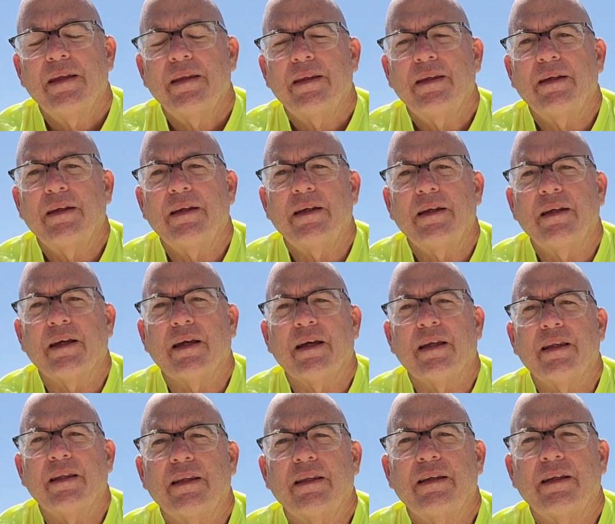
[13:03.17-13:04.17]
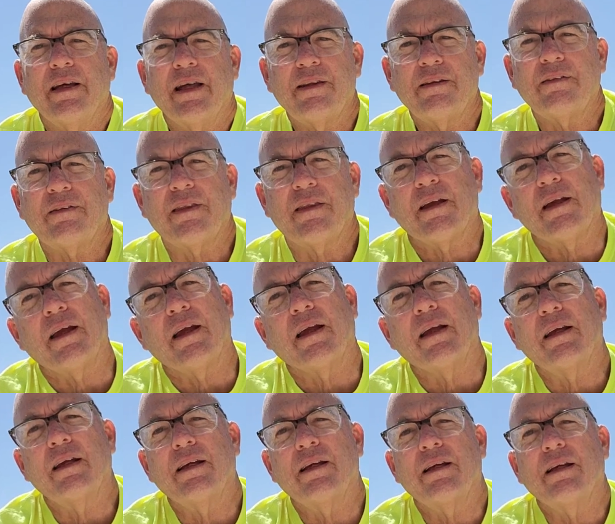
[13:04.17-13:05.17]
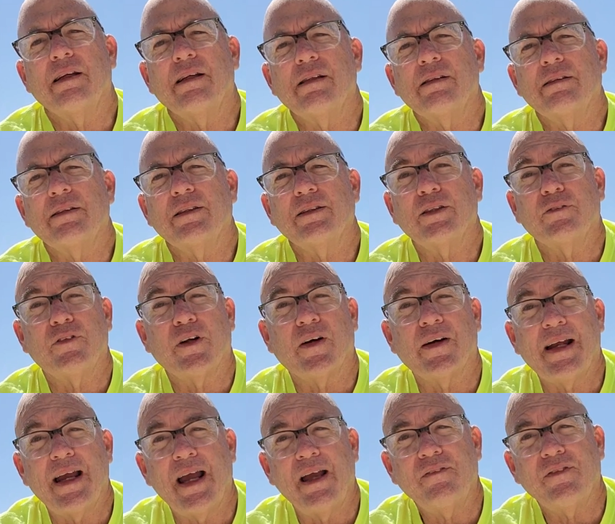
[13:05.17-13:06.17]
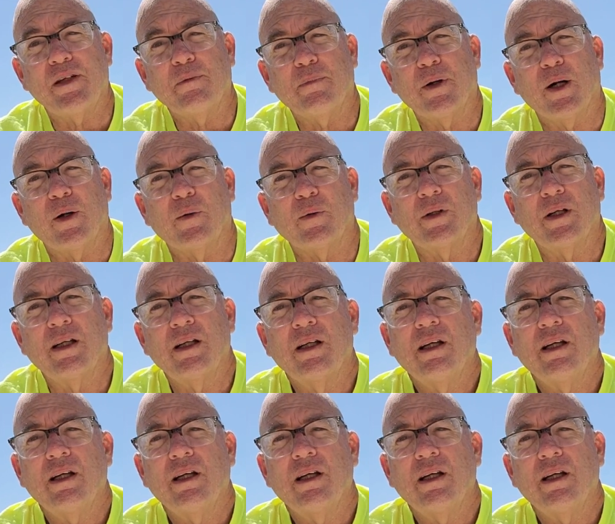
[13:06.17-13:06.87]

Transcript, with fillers: The, uh, the other thing is it's a very heavy boat